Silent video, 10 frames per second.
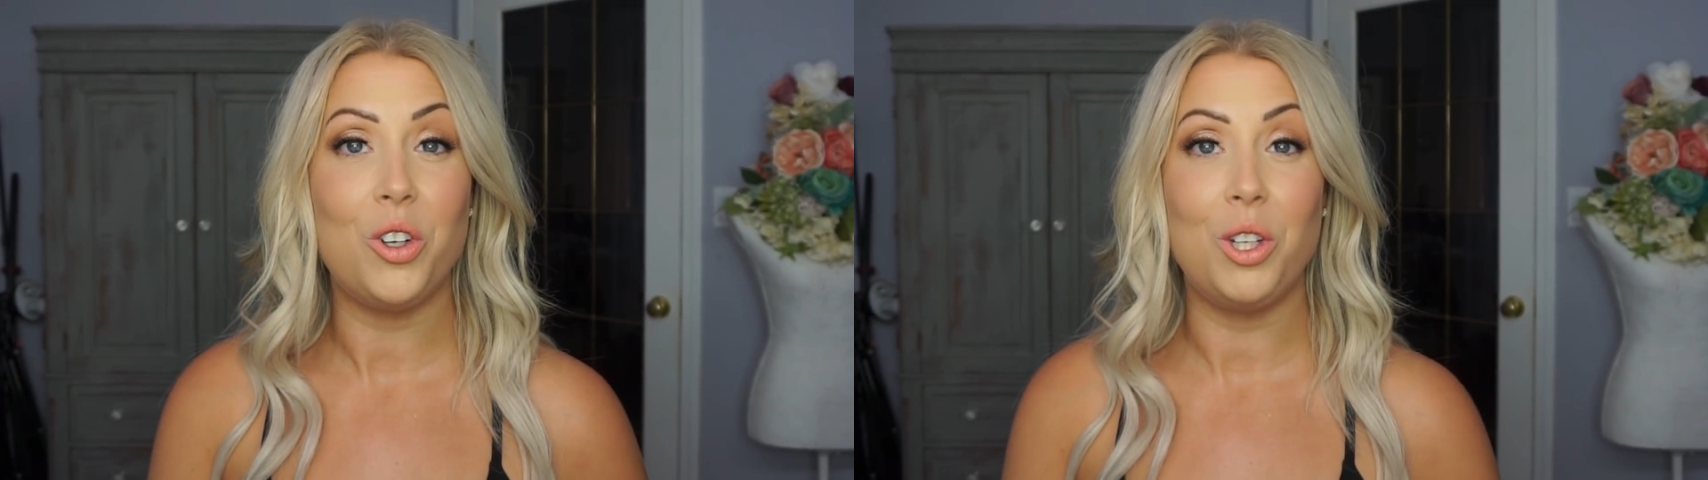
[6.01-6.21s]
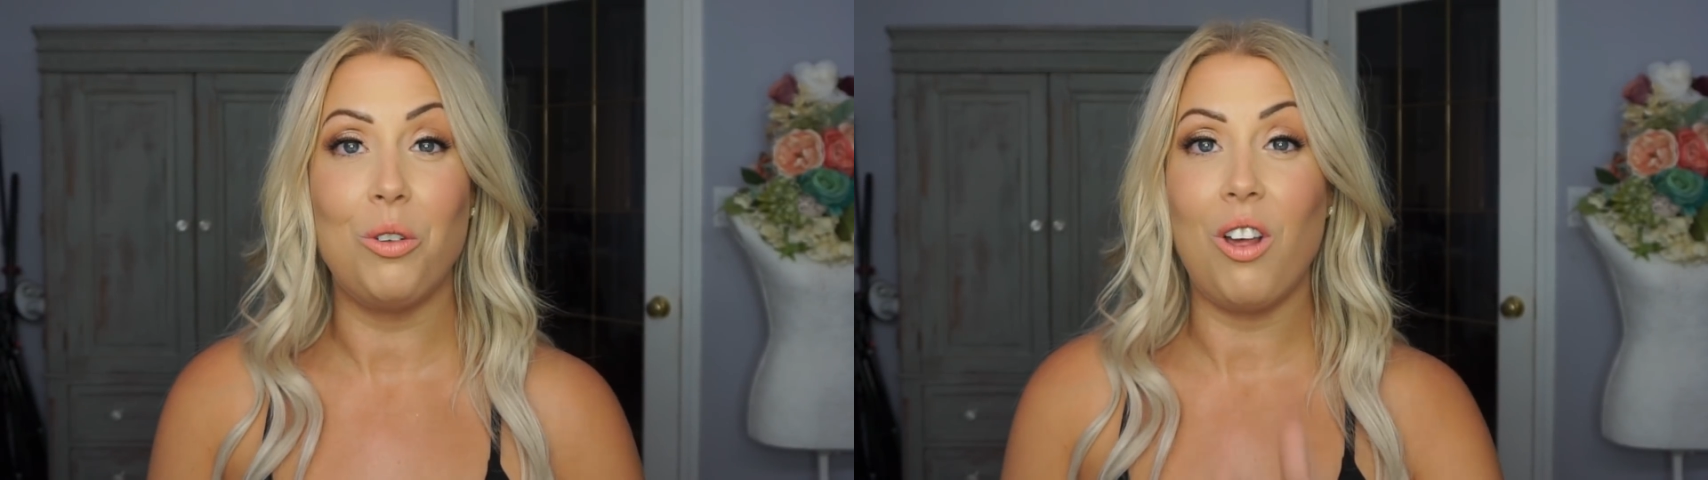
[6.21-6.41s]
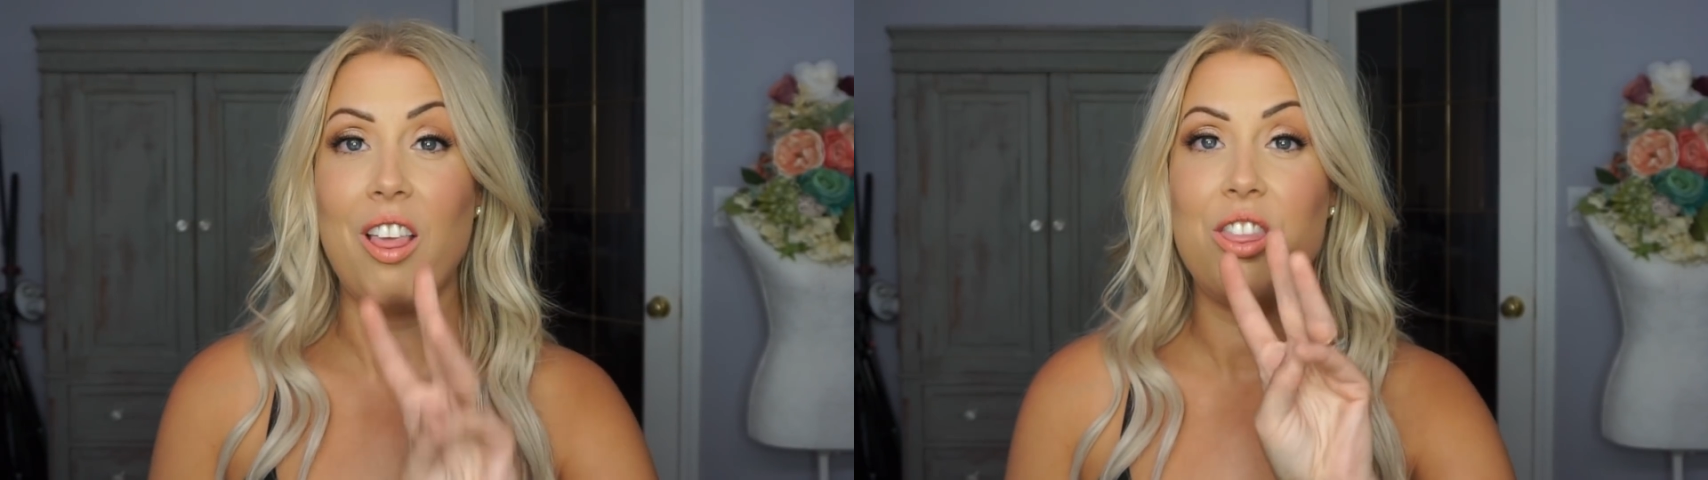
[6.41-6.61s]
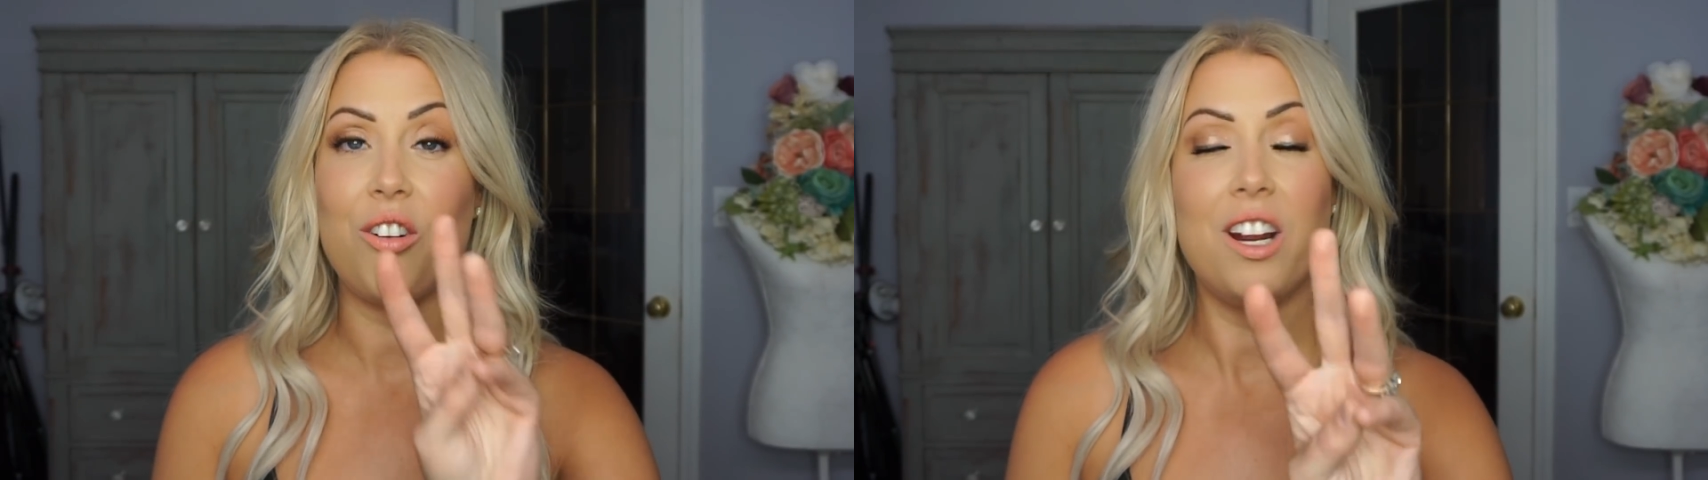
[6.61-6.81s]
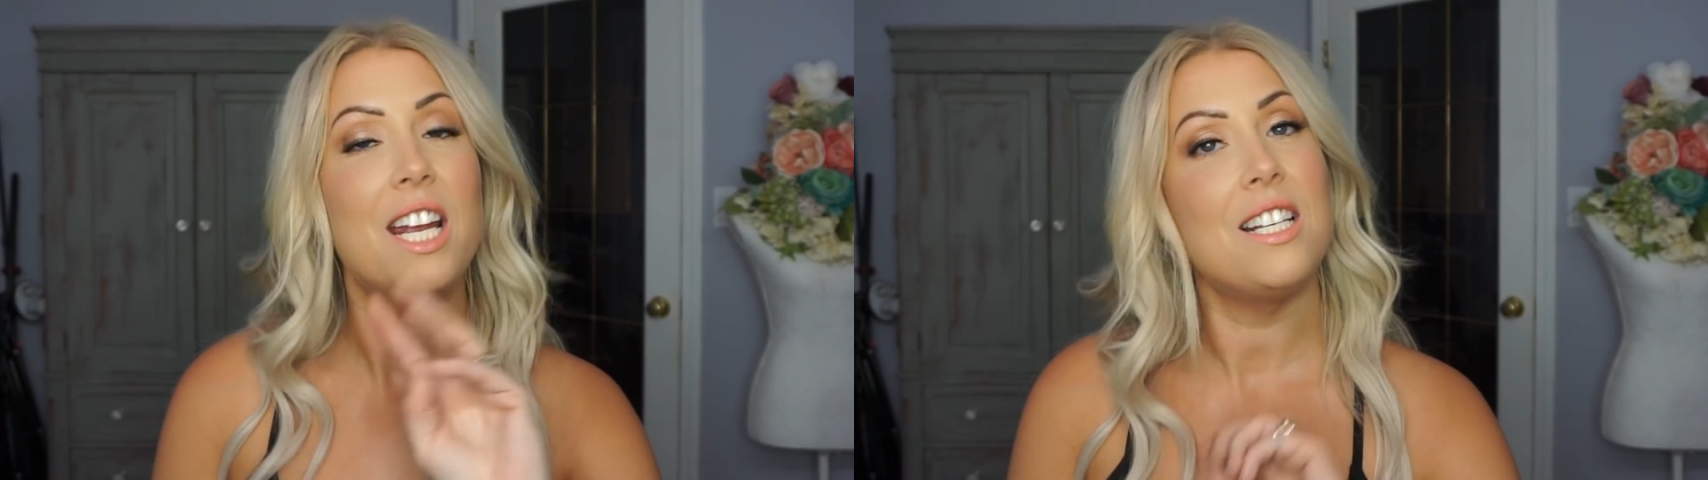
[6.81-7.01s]
you
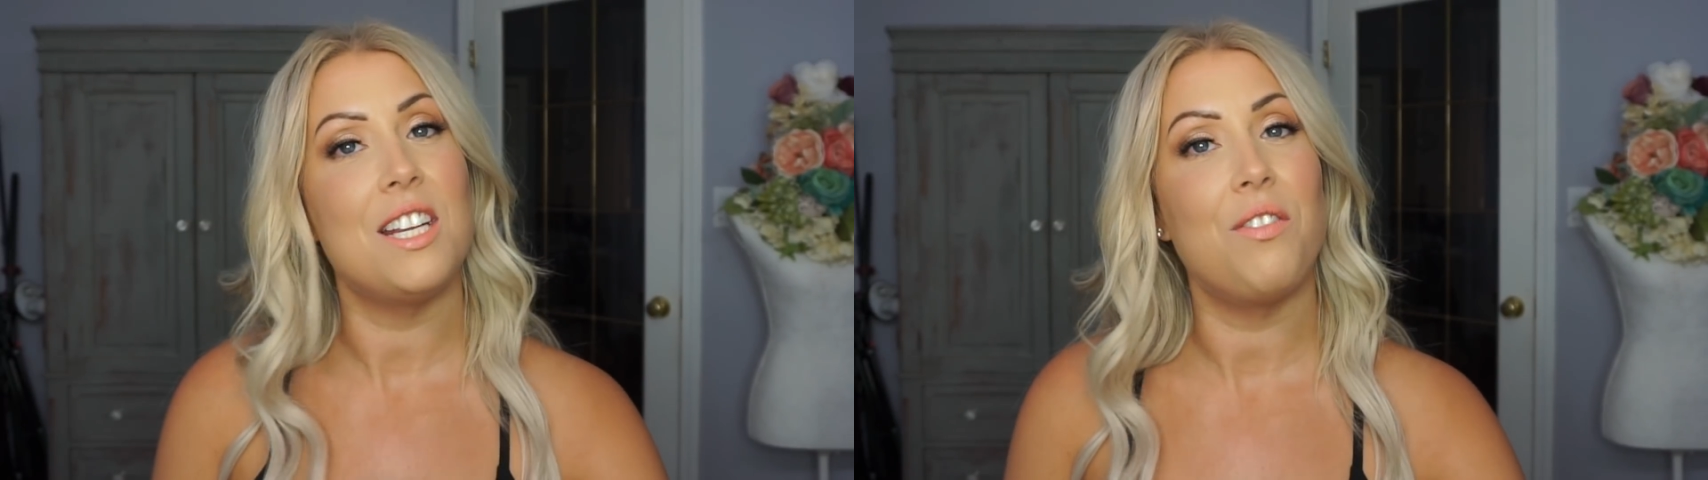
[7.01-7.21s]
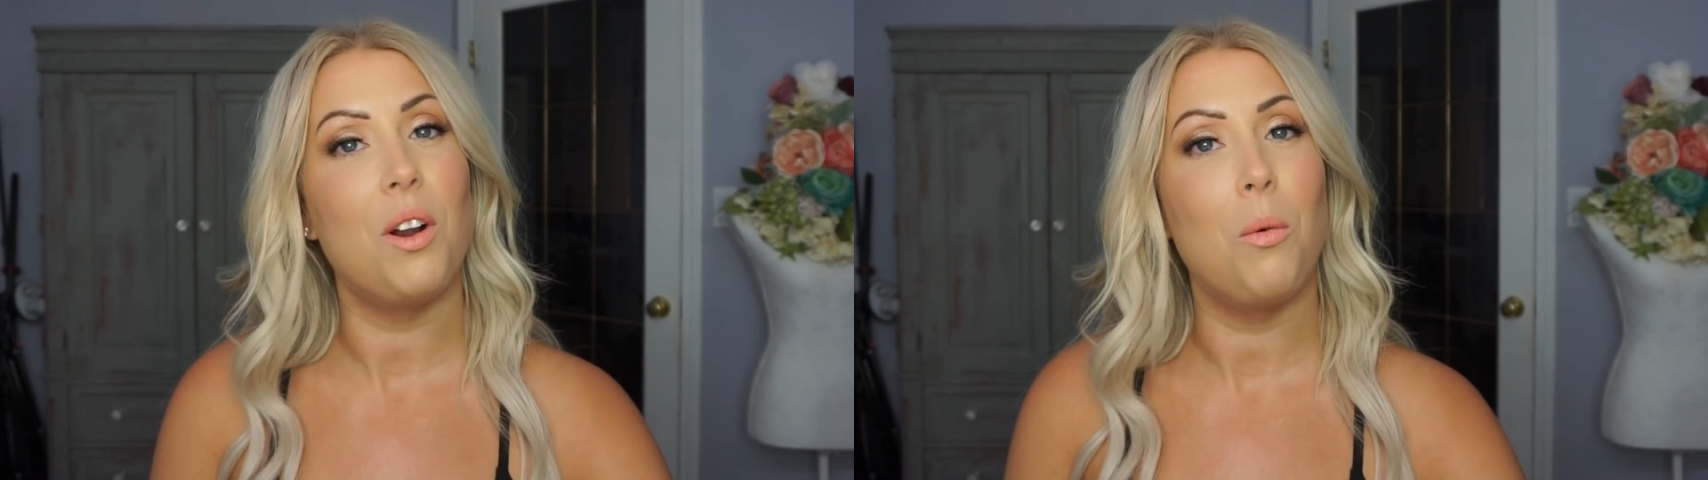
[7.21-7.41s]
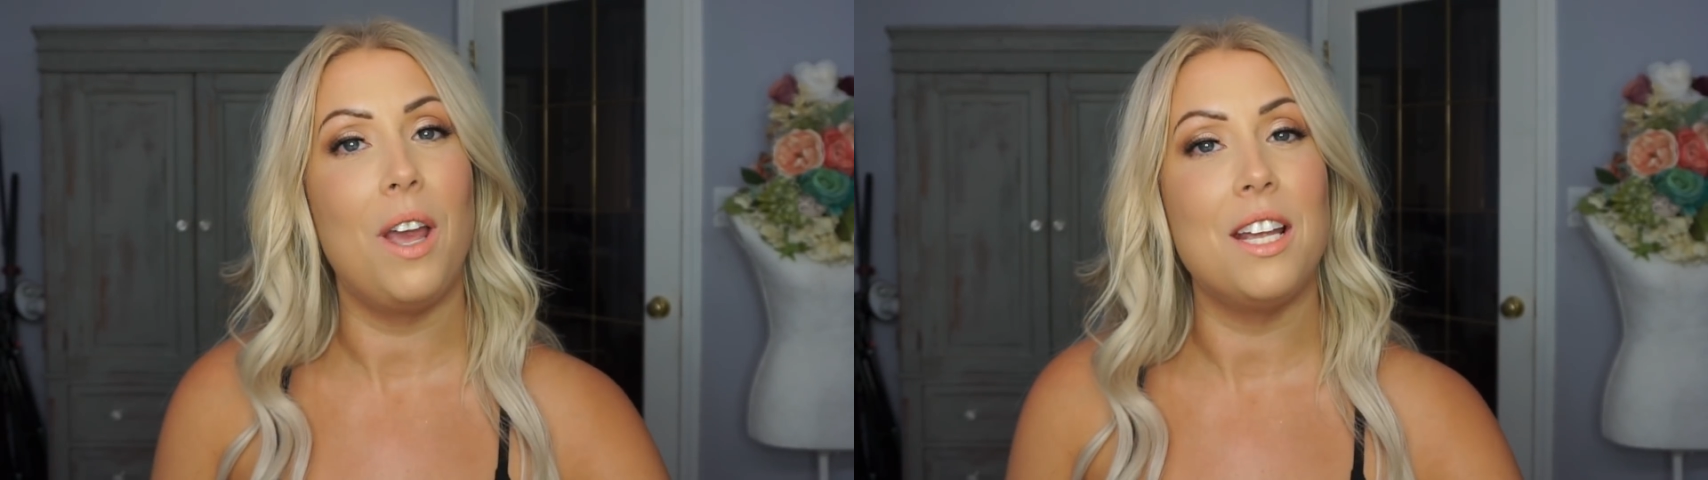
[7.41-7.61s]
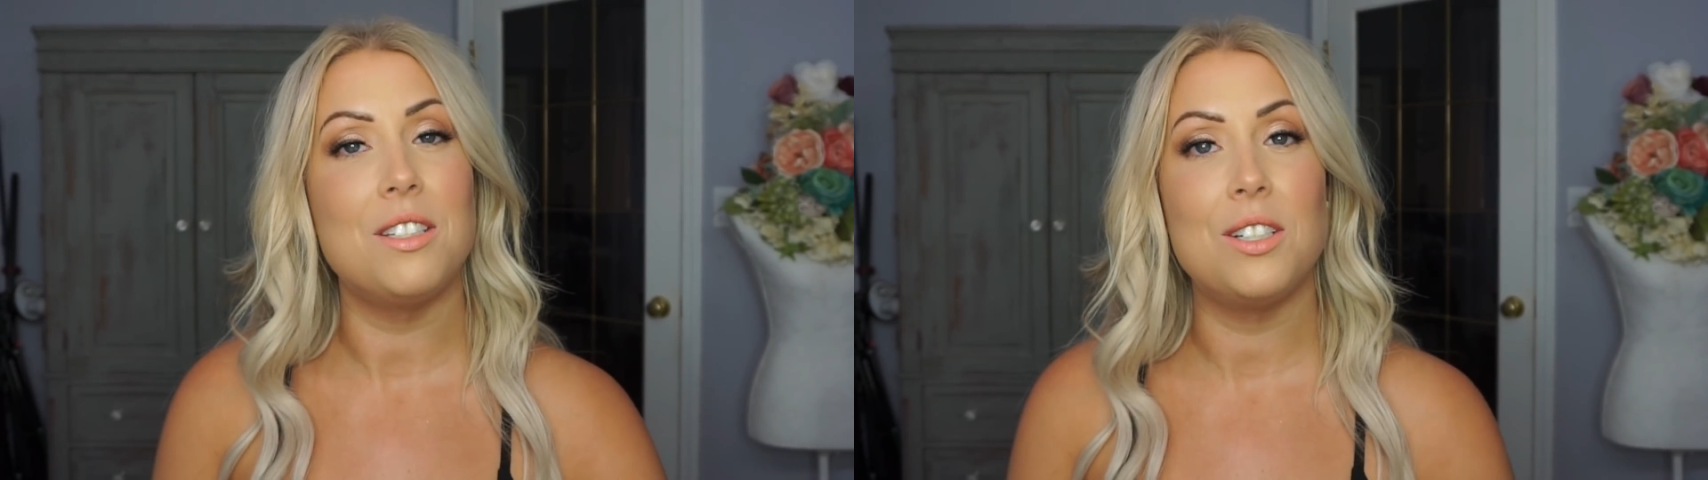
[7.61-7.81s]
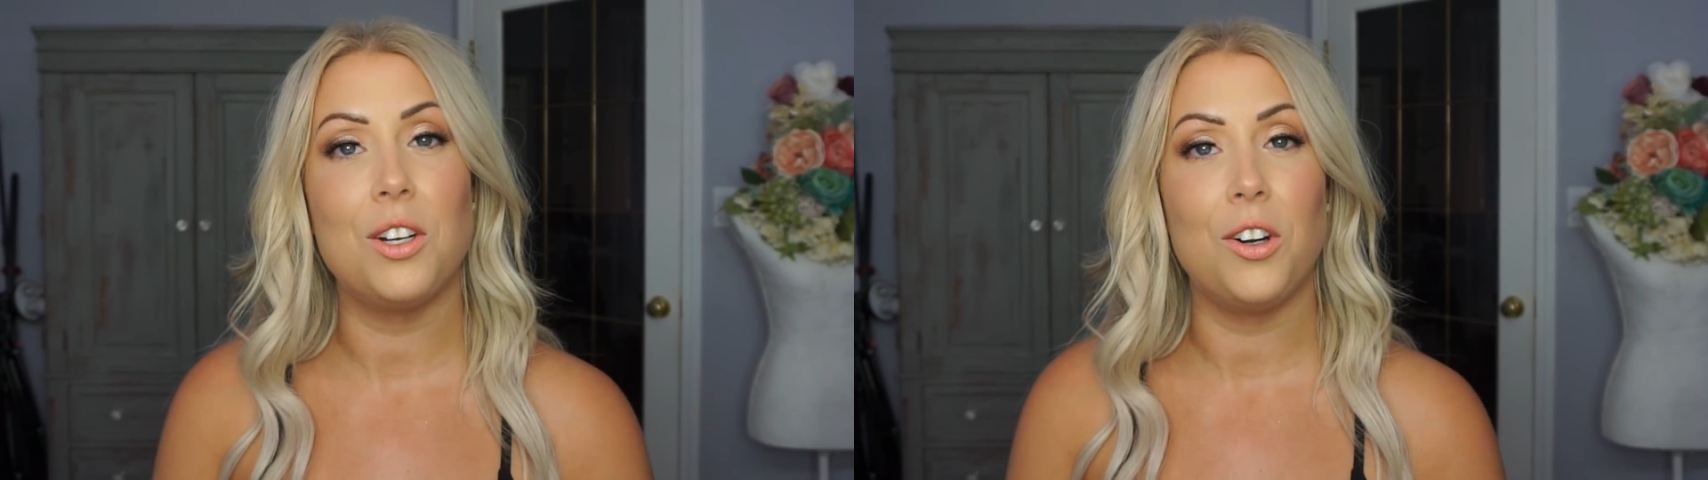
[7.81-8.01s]
3 different ways to